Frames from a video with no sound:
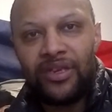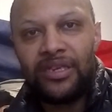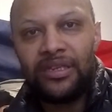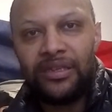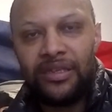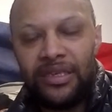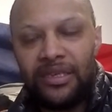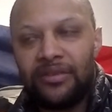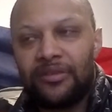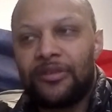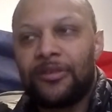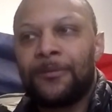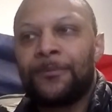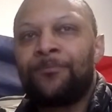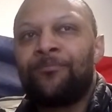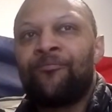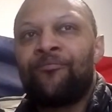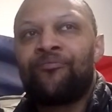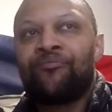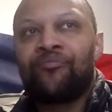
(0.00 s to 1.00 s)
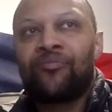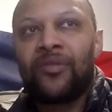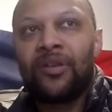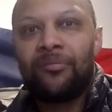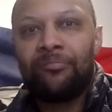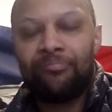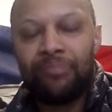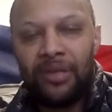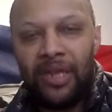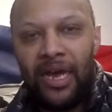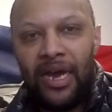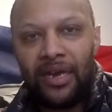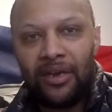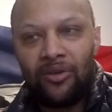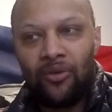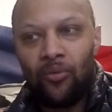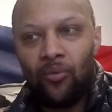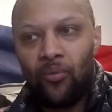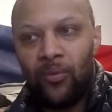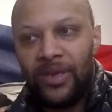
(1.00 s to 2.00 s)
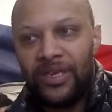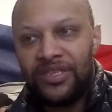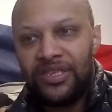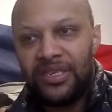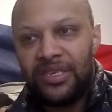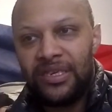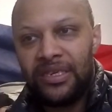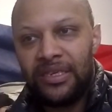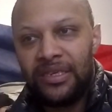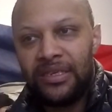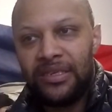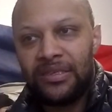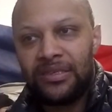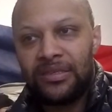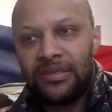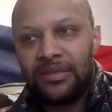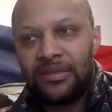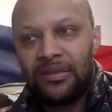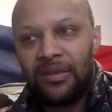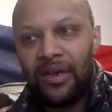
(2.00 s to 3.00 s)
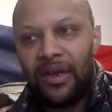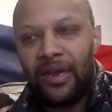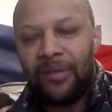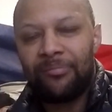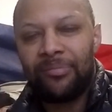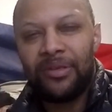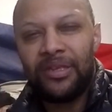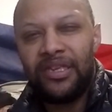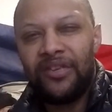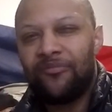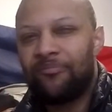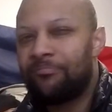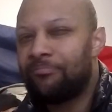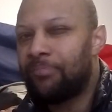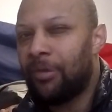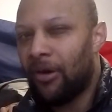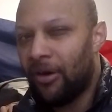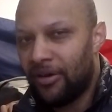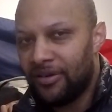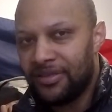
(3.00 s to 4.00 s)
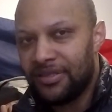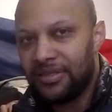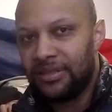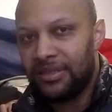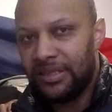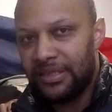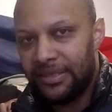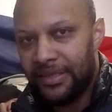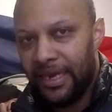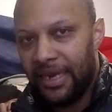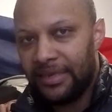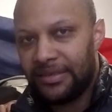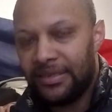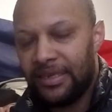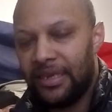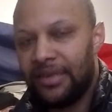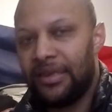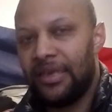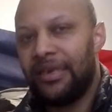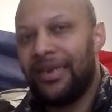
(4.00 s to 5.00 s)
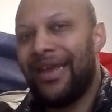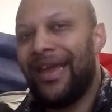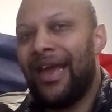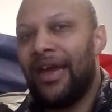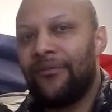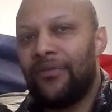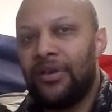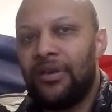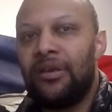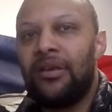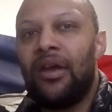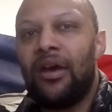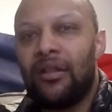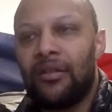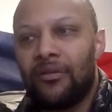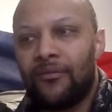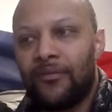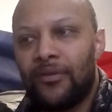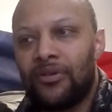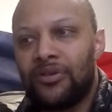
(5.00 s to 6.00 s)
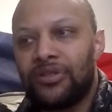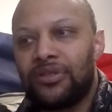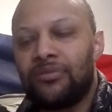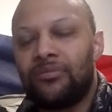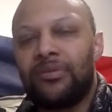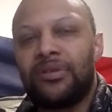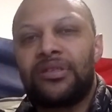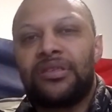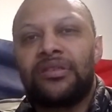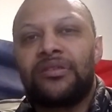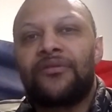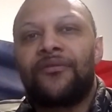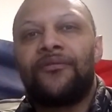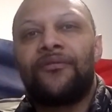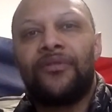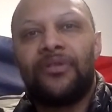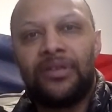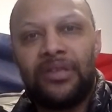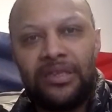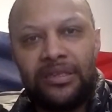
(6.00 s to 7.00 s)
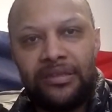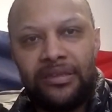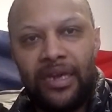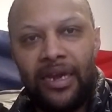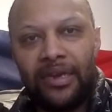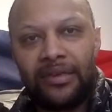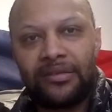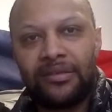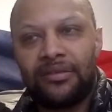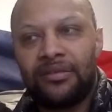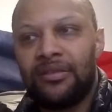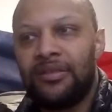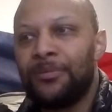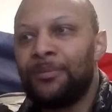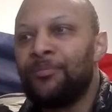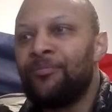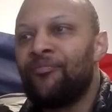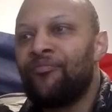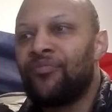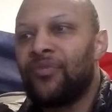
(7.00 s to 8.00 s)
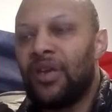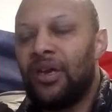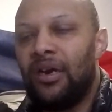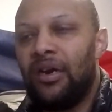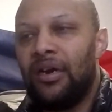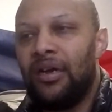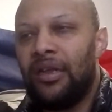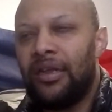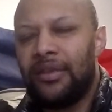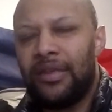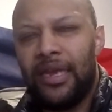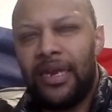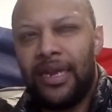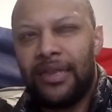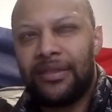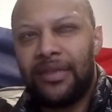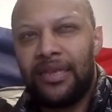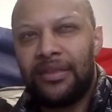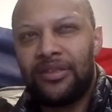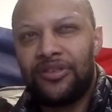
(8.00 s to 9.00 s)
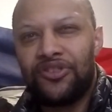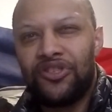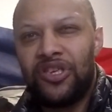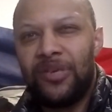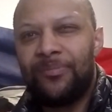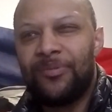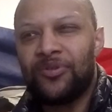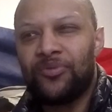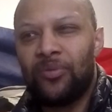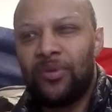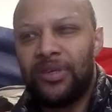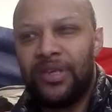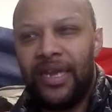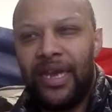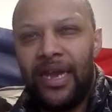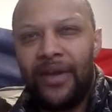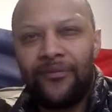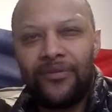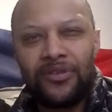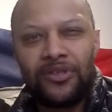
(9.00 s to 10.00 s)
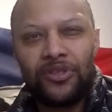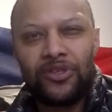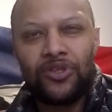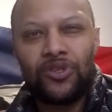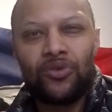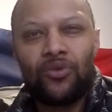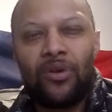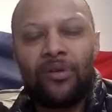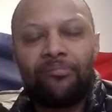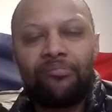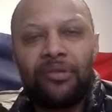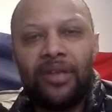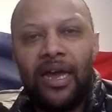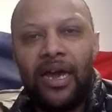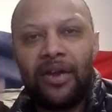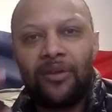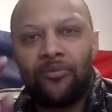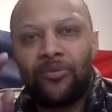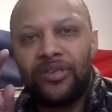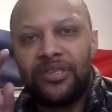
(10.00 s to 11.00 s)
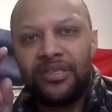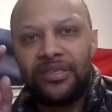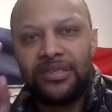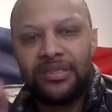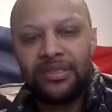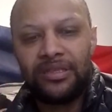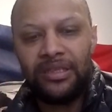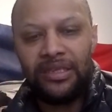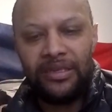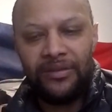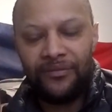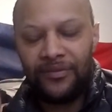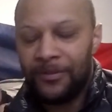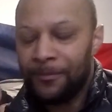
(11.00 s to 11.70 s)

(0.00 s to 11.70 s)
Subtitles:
liter block, which is, I believe, partially decked, and then they have another version which is fully decked. And then I think the cheapest one they have is a short block, which is sleeved.